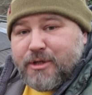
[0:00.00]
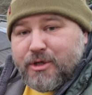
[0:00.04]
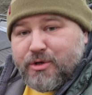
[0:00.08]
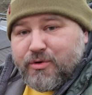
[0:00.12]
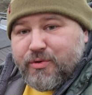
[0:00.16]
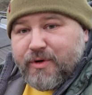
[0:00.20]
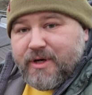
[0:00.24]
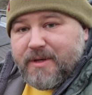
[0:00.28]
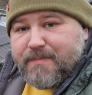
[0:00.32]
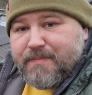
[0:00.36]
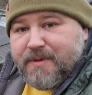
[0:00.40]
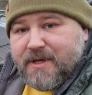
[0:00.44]

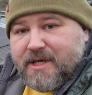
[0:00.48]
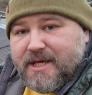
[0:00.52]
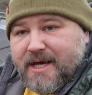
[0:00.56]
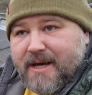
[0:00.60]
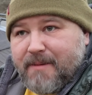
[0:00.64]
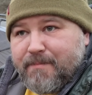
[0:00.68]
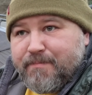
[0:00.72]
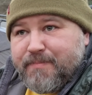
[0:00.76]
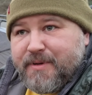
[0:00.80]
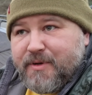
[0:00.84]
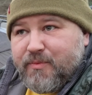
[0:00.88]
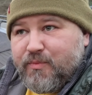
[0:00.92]
creepy
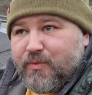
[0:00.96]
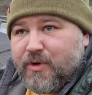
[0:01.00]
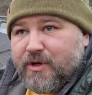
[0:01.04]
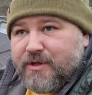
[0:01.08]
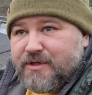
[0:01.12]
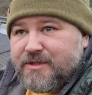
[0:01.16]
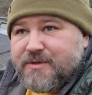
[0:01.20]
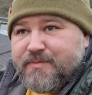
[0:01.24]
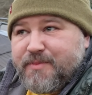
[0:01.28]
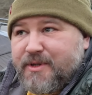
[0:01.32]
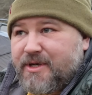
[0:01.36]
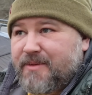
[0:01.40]
camping
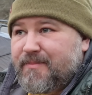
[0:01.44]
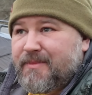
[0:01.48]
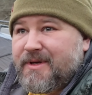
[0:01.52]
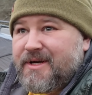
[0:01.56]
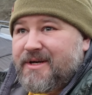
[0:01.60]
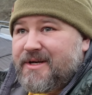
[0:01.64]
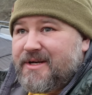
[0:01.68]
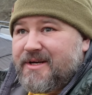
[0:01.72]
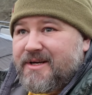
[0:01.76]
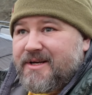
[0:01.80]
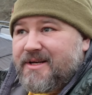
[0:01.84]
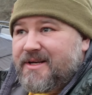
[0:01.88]
ones, but
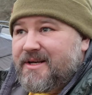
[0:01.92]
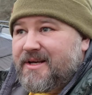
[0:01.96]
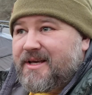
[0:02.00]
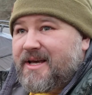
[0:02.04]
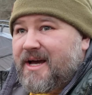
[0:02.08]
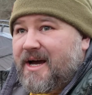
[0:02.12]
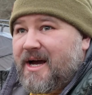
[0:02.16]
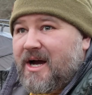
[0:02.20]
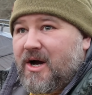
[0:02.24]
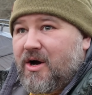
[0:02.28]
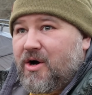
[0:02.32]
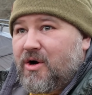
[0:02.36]
you
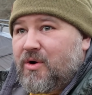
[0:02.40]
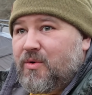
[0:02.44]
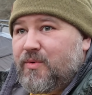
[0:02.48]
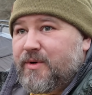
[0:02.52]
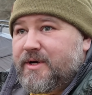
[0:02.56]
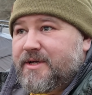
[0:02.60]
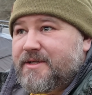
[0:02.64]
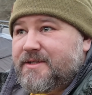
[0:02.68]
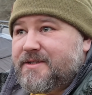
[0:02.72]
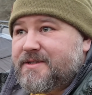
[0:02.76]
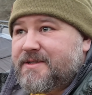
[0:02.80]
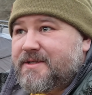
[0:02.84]
can't
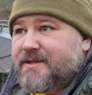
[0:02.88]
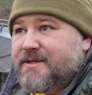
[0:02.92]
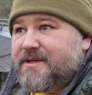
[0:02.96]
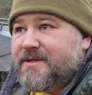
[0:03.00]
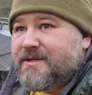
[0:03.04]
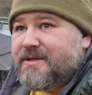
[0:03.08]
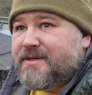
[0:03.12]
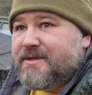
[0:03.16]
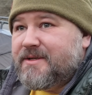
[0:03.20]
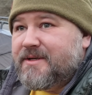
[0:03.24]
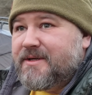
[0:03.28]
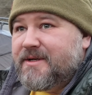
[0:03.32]
always
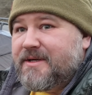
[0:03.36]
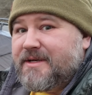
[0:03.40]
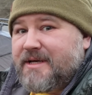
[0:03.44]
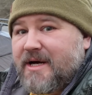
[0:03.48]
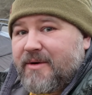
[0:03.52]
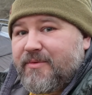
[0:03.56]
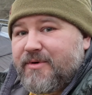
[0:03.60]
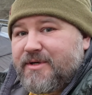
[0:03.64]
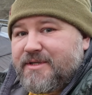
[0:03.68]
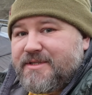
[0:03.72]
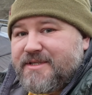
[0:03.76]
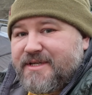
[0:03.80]

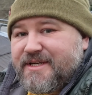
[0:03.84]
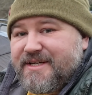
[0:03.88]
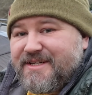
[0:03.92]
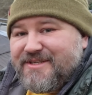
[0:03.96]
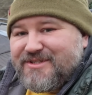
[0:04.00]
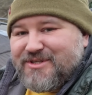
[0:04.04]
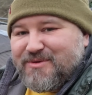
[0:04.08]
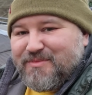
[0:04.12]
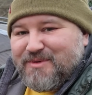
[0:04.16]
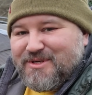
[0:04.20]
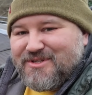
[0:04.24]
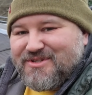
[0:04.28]
guarantee
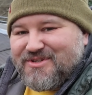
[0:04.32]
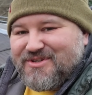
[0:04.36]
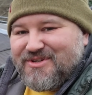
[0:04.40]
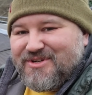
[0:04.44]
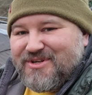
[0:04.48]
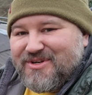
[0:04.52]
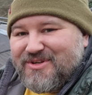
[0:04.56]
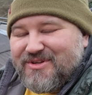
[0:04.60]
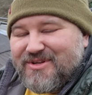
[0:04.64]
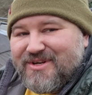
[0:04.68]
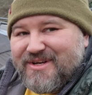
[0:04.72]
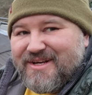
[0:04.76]
something's
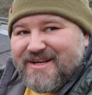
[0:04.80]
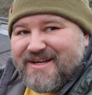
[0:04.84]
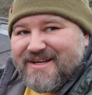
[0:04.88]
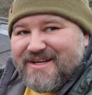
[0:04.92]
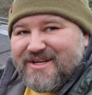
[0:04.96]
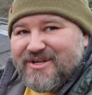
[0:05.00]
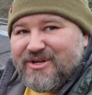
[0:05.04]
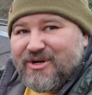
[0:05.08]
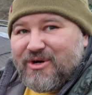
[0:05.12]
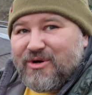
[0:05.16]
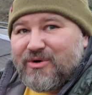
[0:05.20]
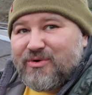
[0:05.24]
gonna,
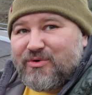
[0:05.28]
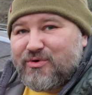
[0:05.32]
you know,